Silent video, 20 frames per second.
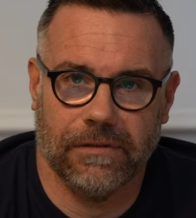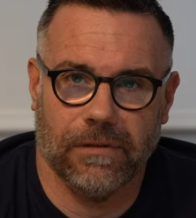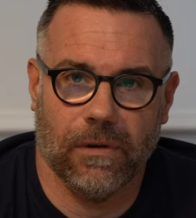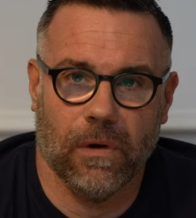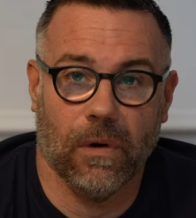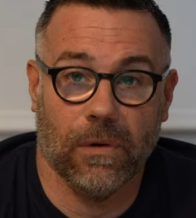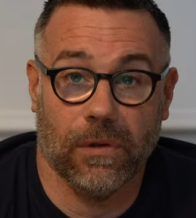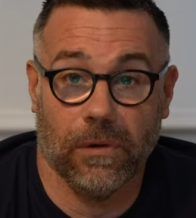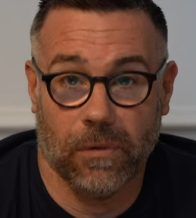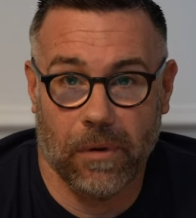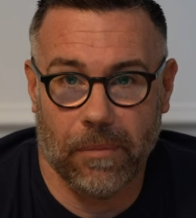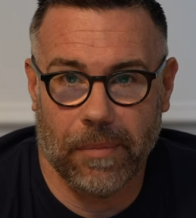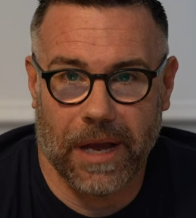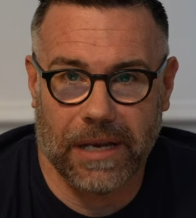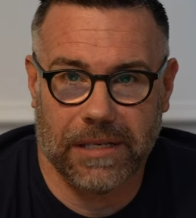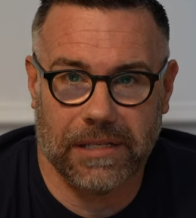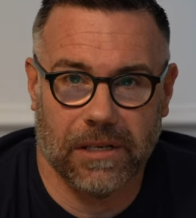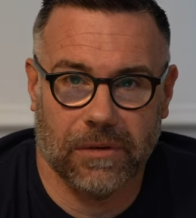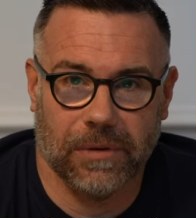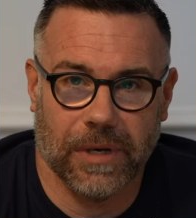for the
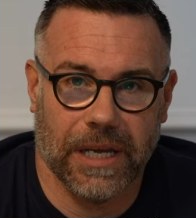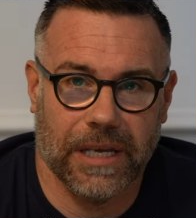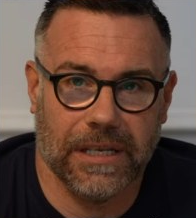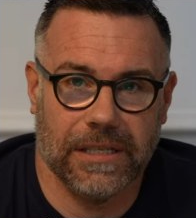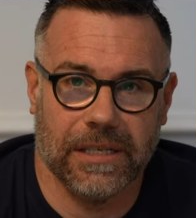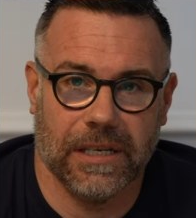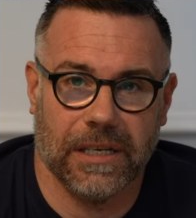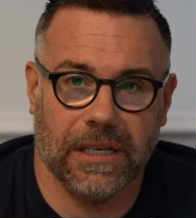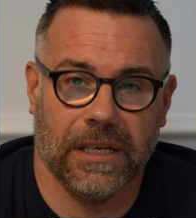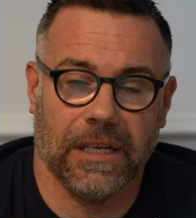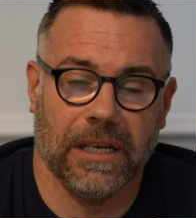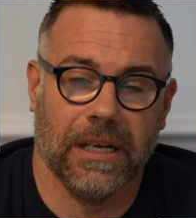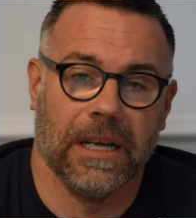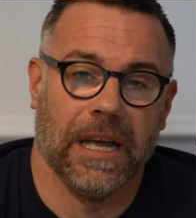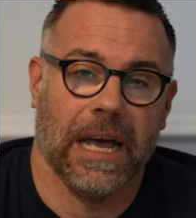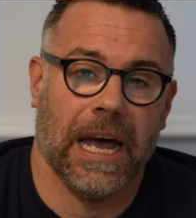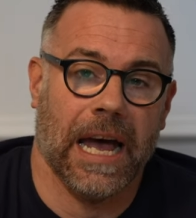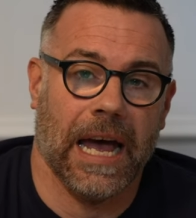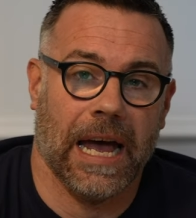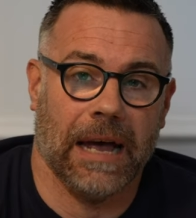Webasto heater,
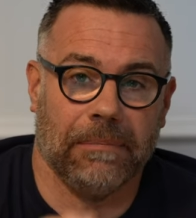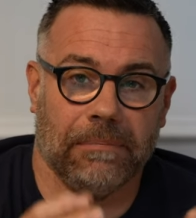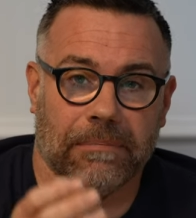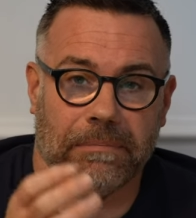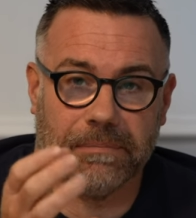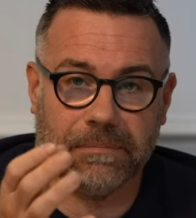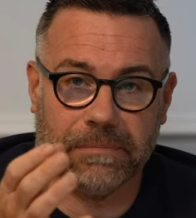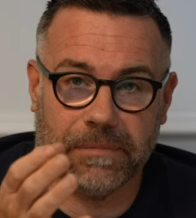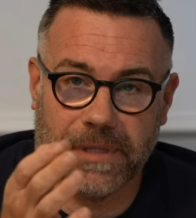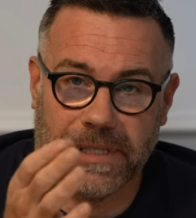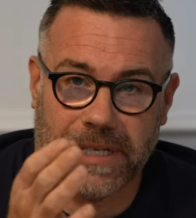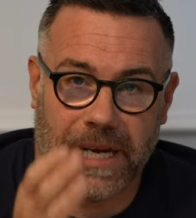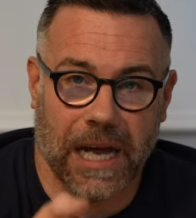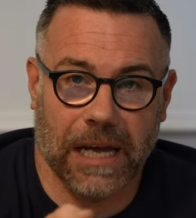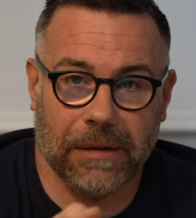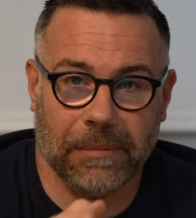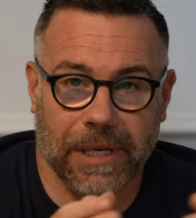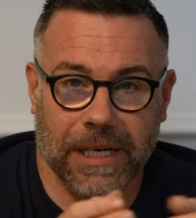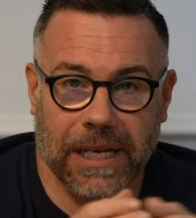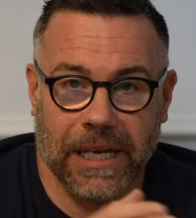
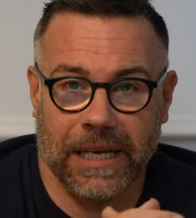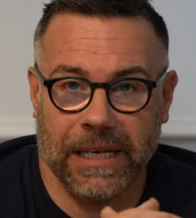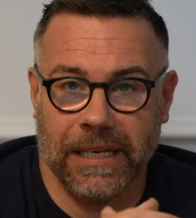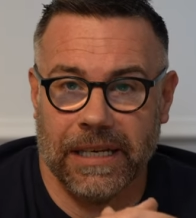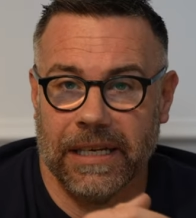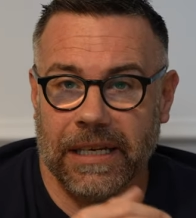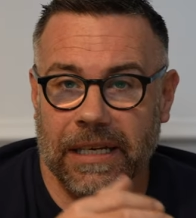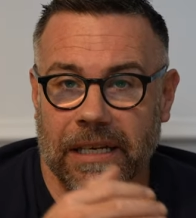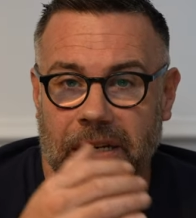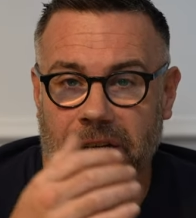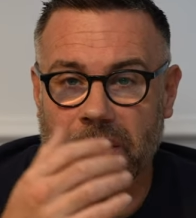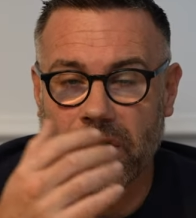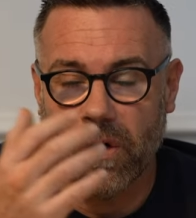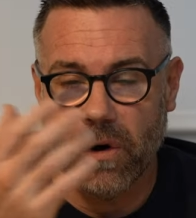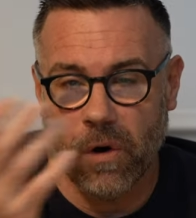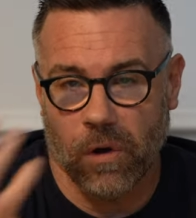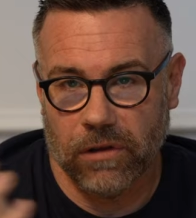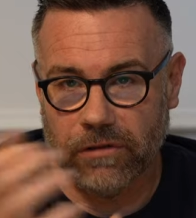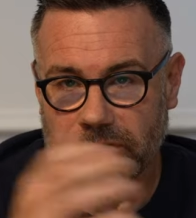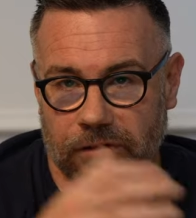timing it,
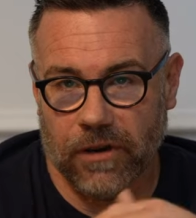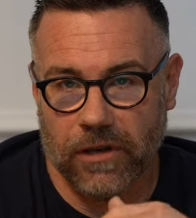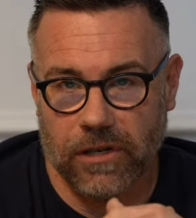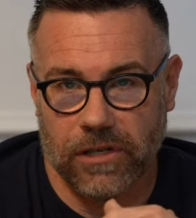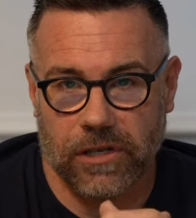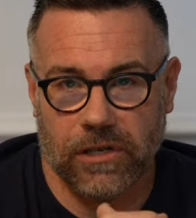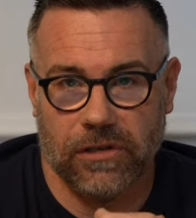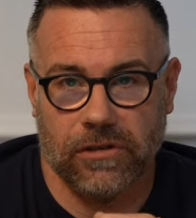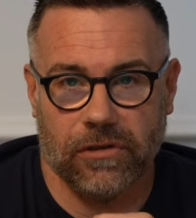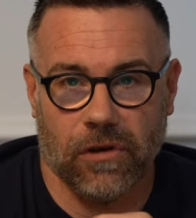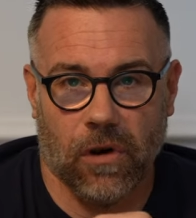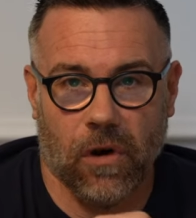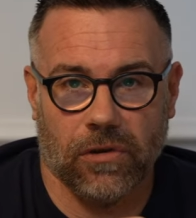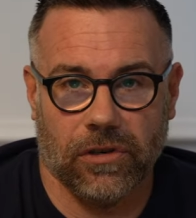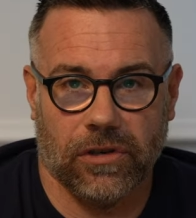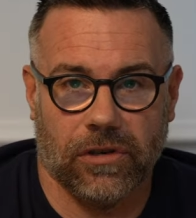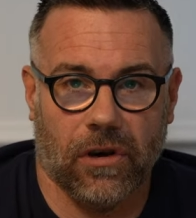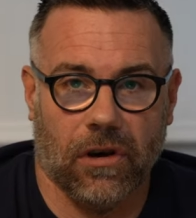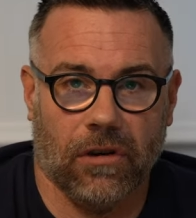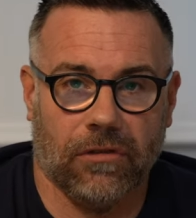all the functions on
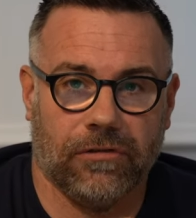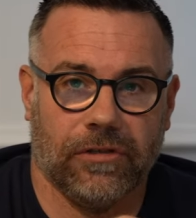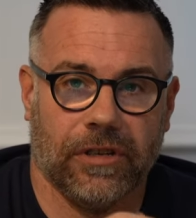and off.